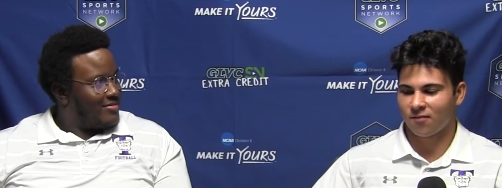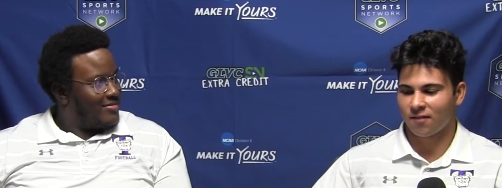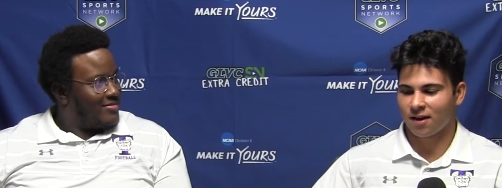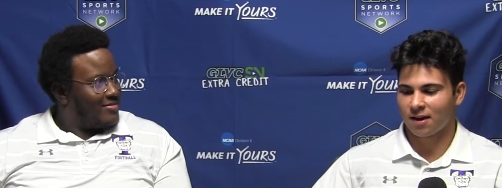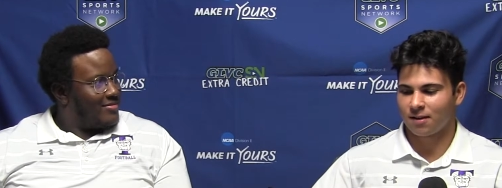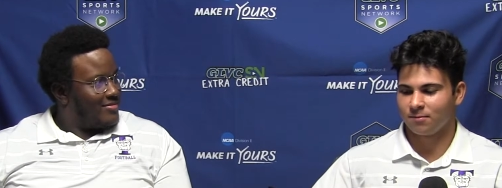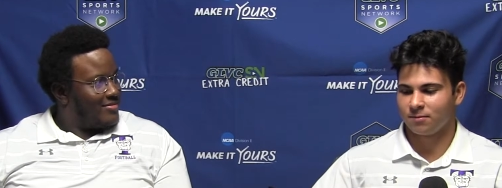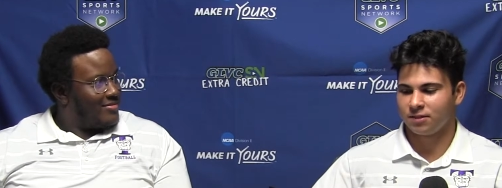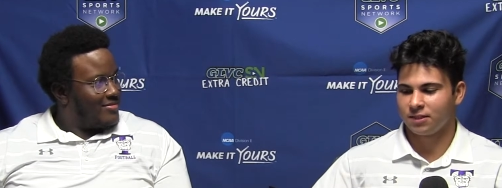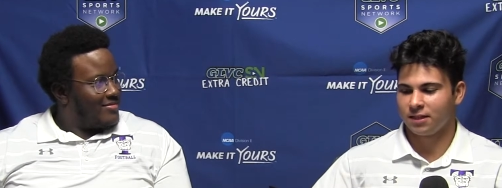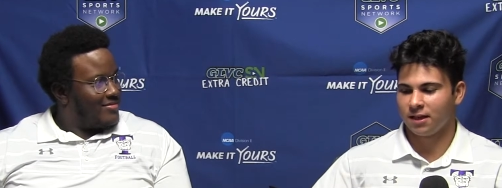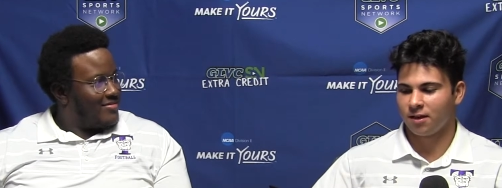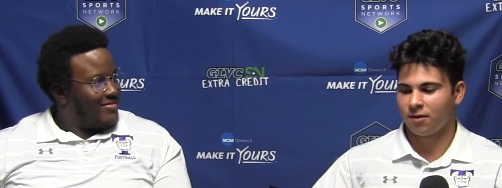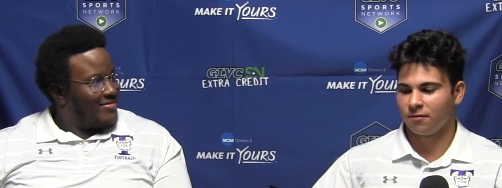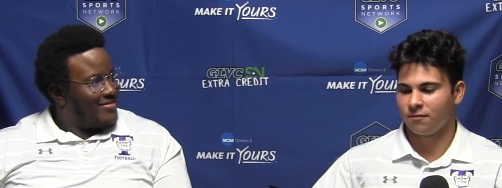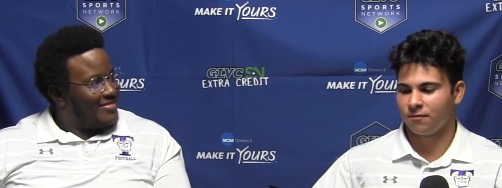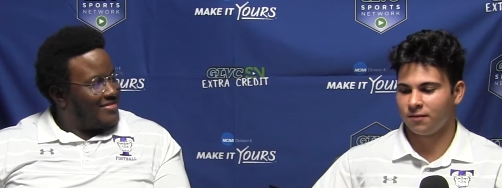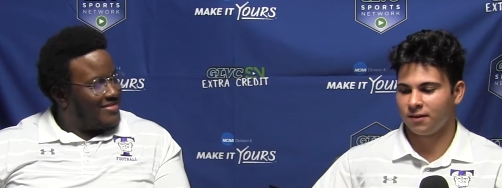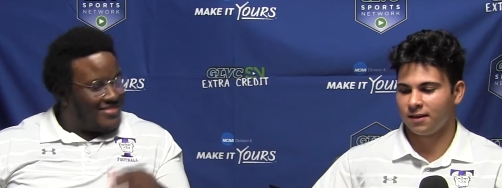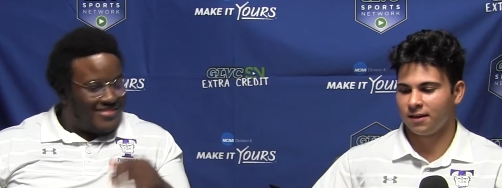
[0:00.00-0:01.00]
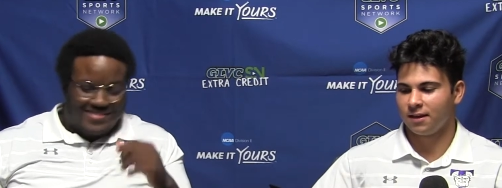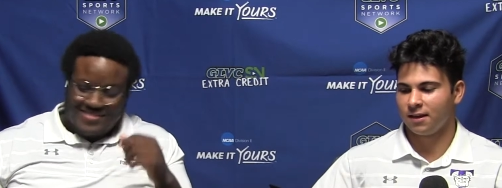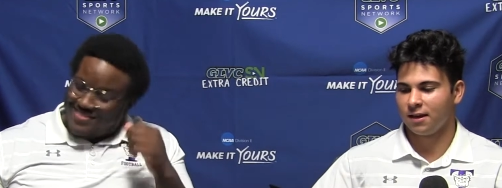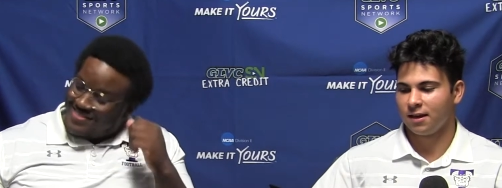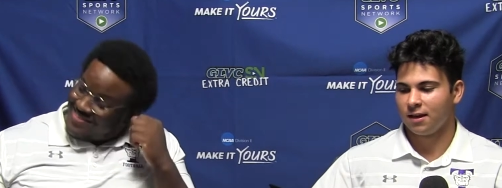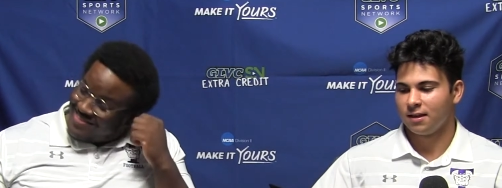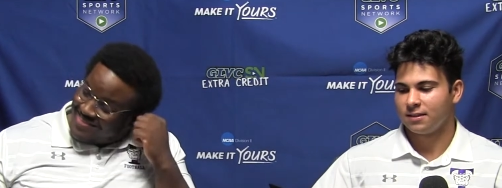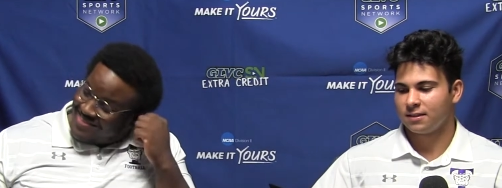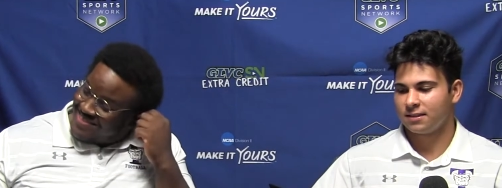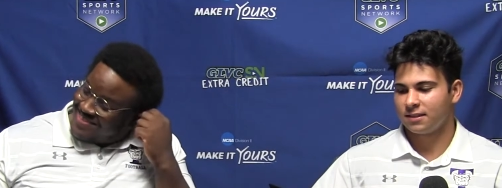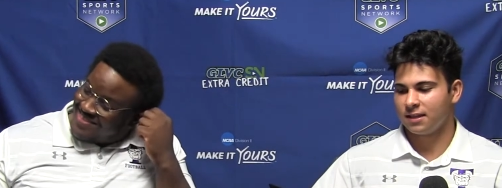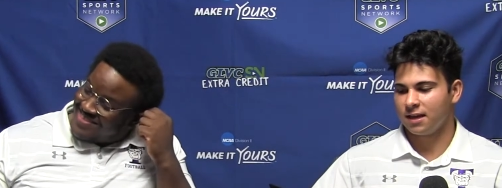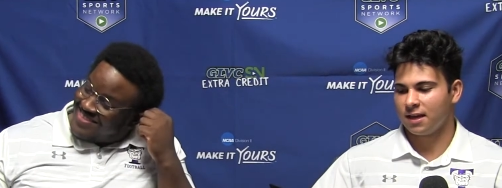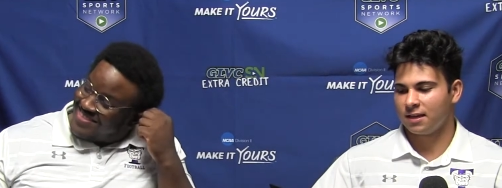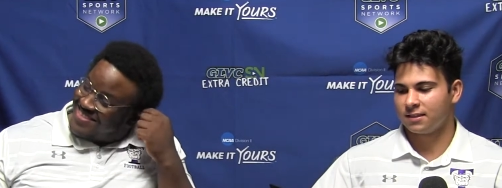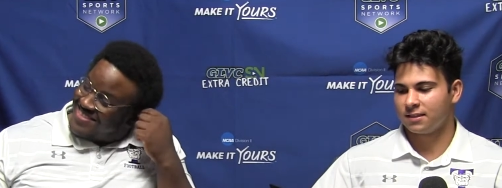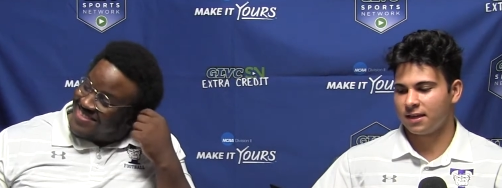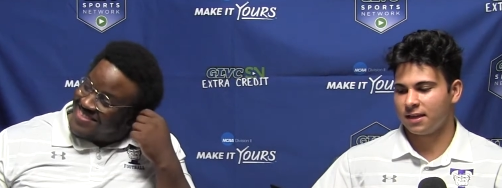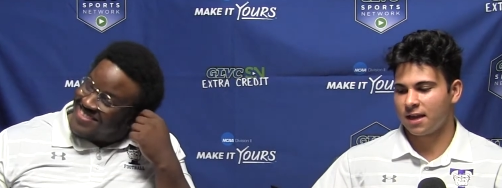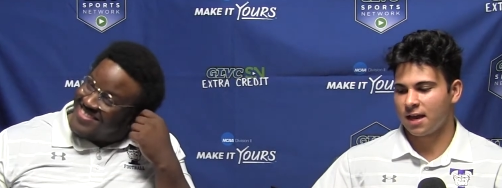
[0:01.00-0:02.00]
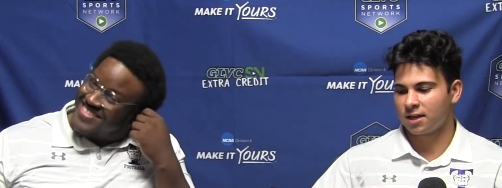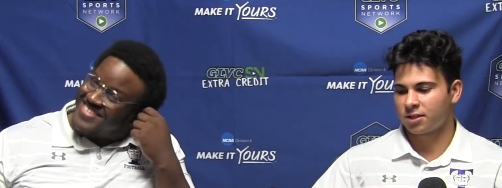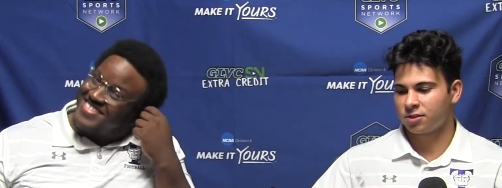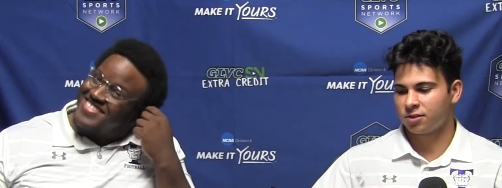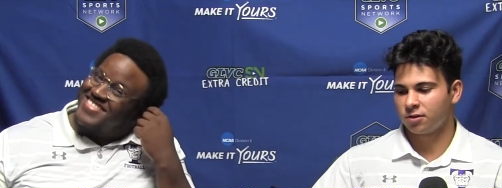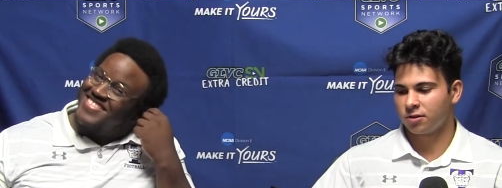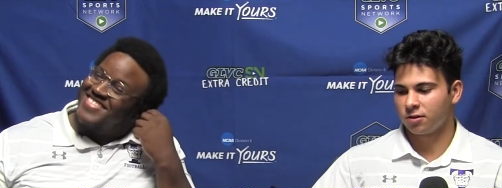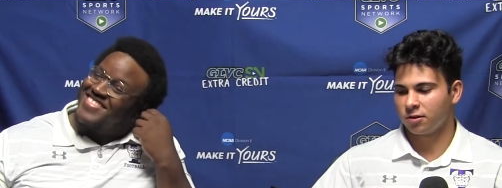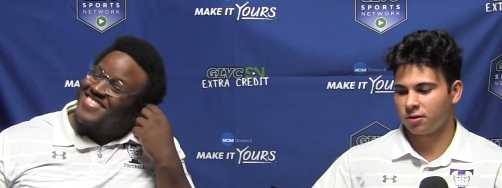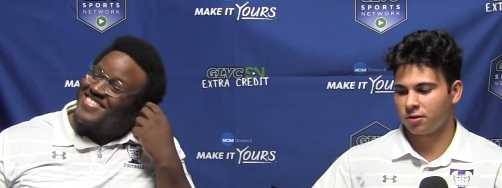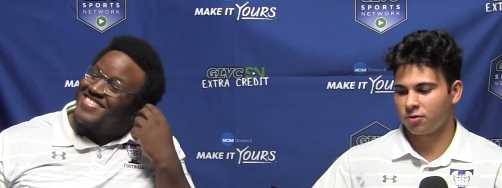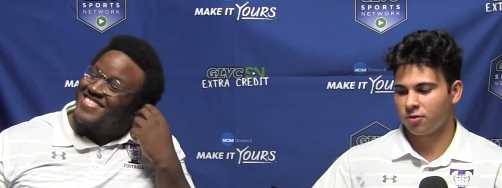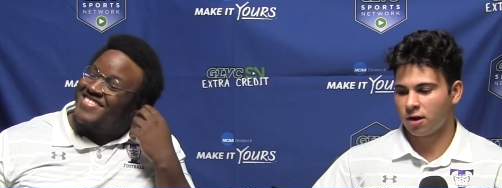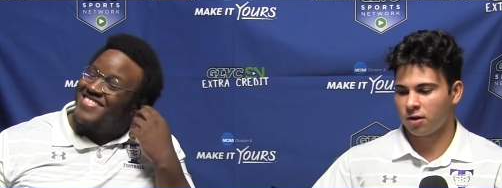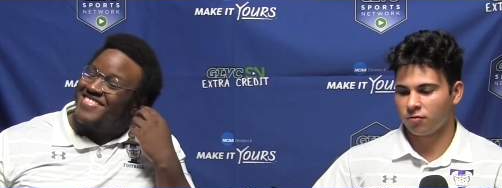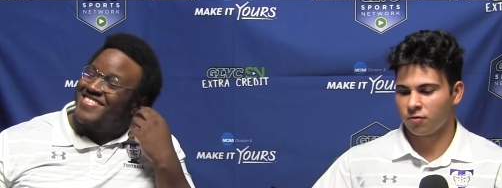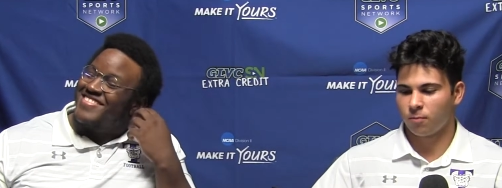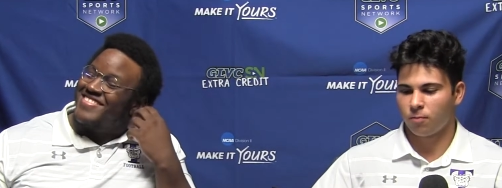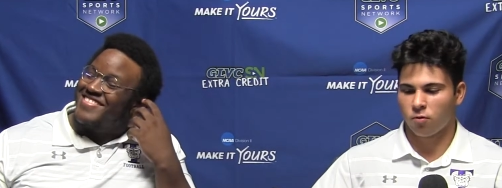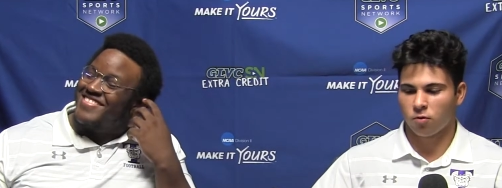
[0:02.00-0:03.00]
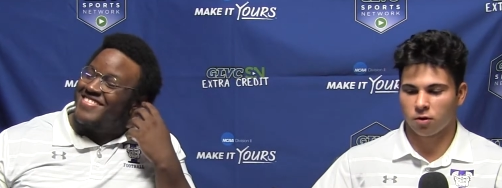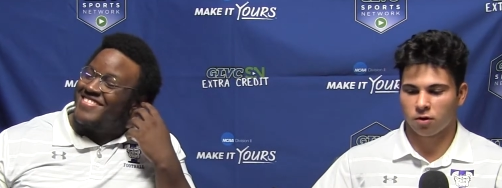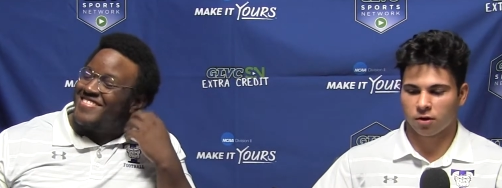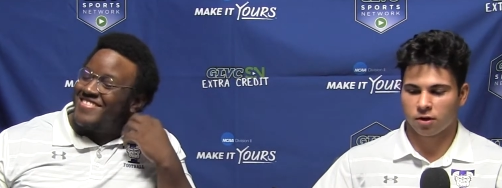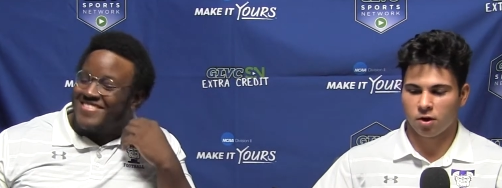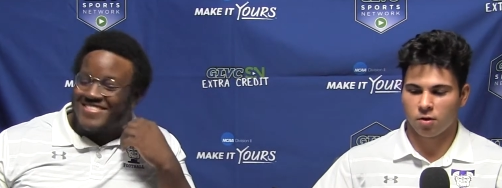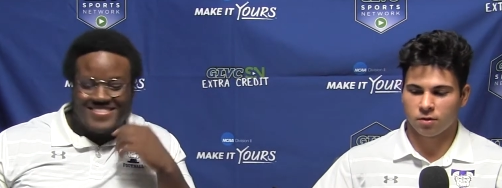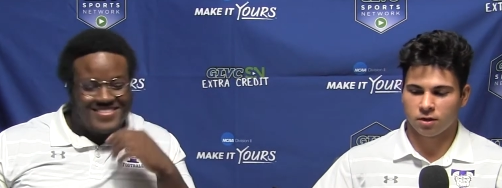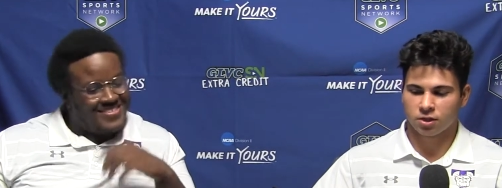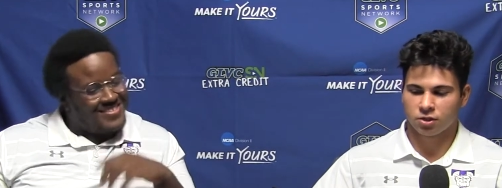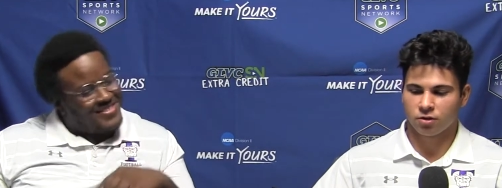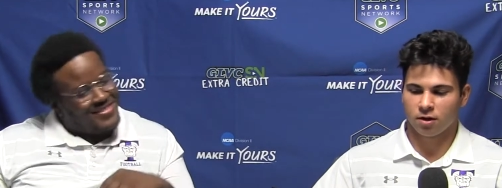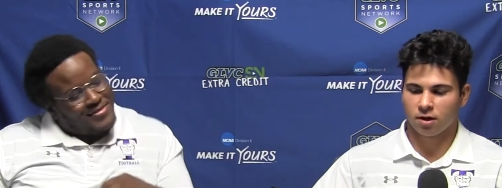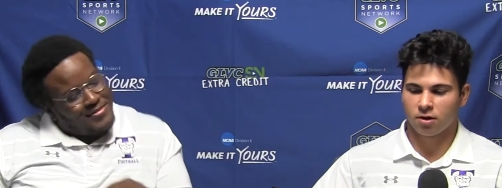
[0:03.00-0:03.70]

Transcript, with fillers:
Speaker 1: I am G L V C S N extra credit reporter Cody Schrader,